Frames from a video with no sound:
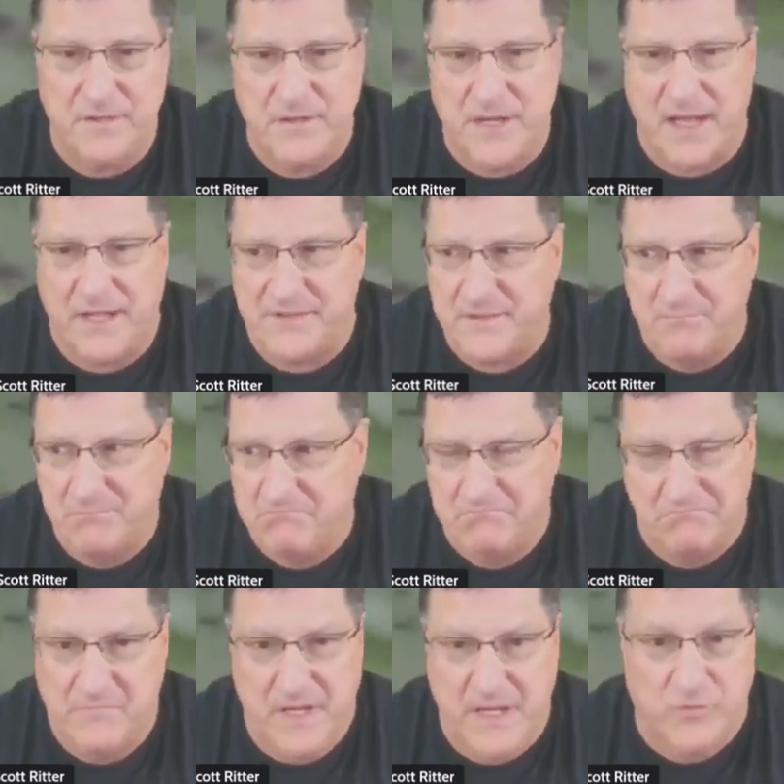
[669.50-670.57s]
and Lugansk,
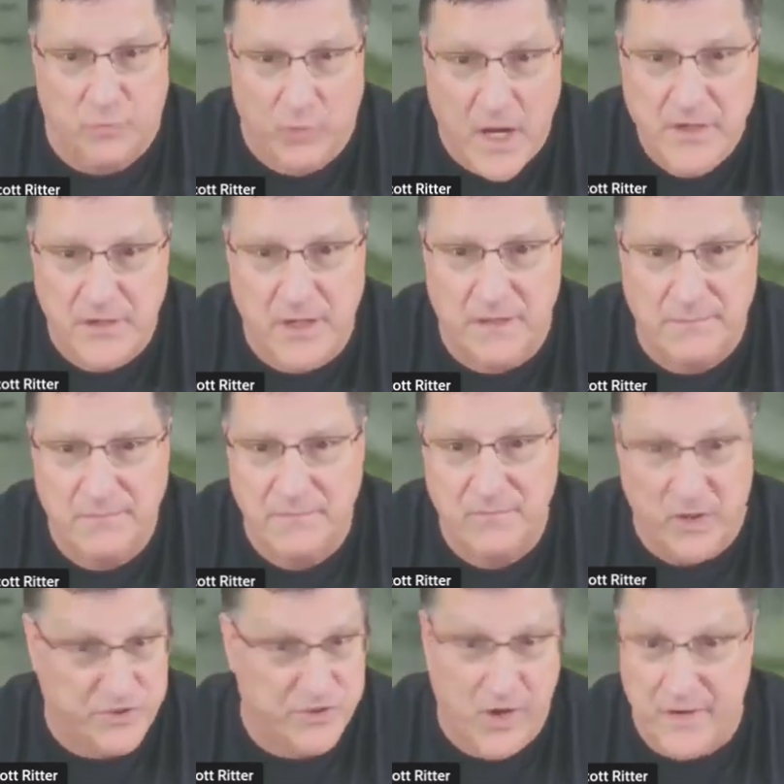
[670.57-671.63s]
it's Russia.
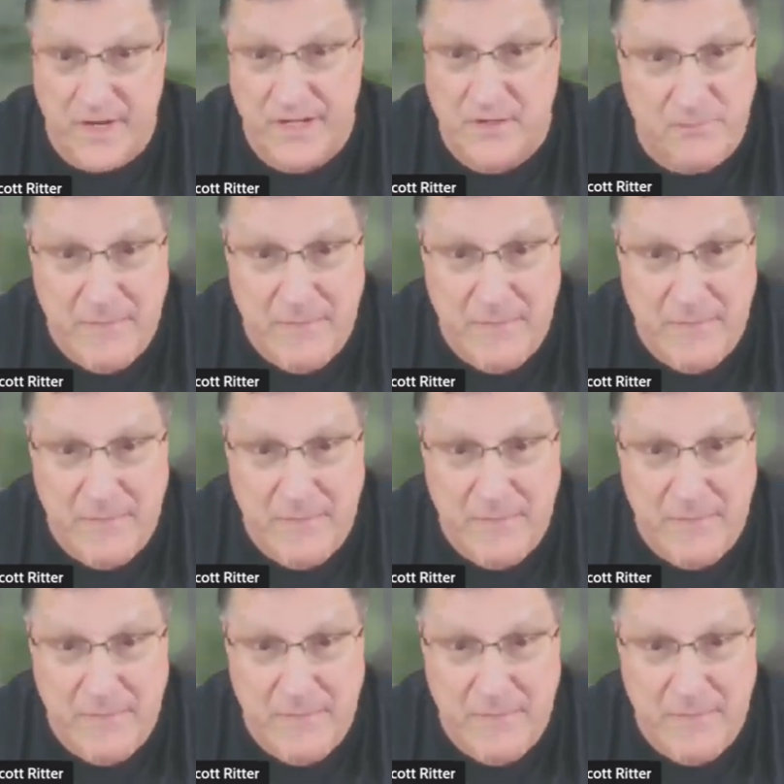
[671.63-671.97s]
Russia already